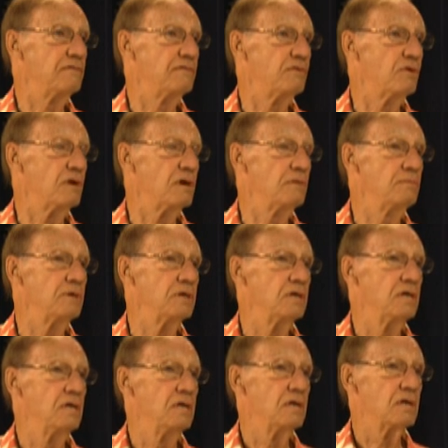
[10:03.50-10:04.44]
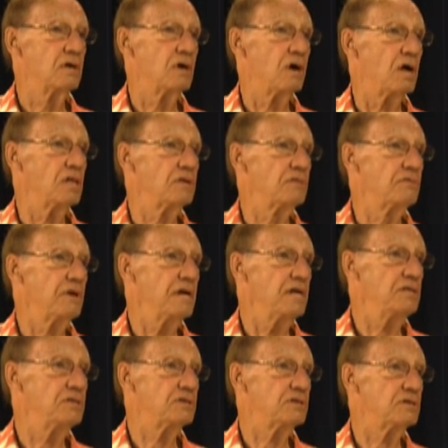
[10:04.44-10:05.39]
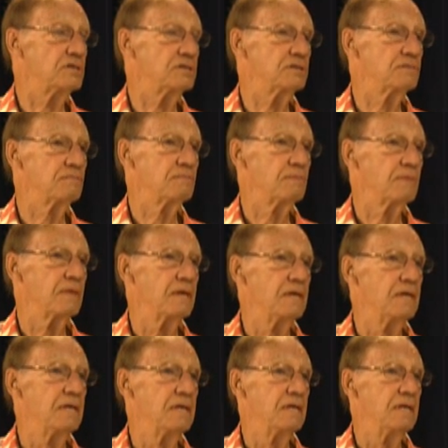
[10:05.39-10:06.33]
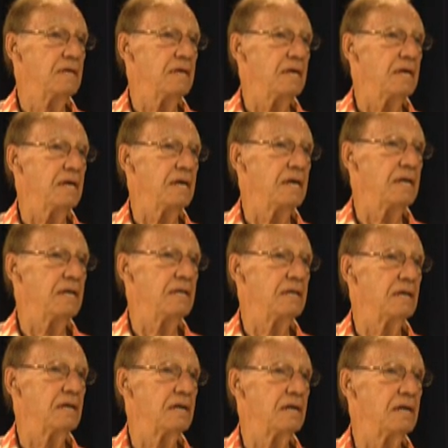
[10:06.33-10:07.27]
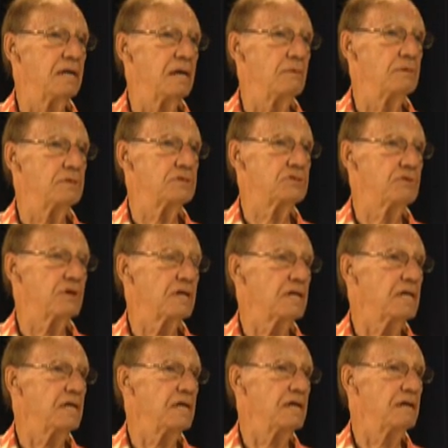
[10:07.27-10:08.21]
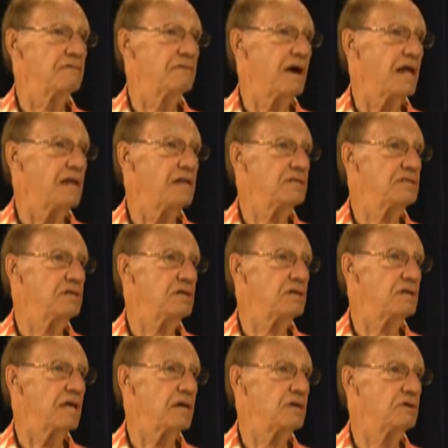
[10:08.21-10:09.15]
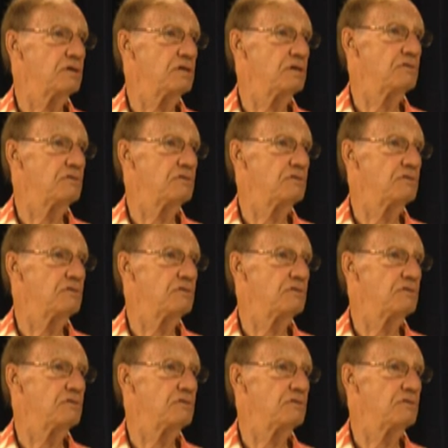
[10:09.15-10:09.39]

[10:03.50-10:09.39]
formed called the Rangers. And uh, it was strictly a volunteer. They couldn't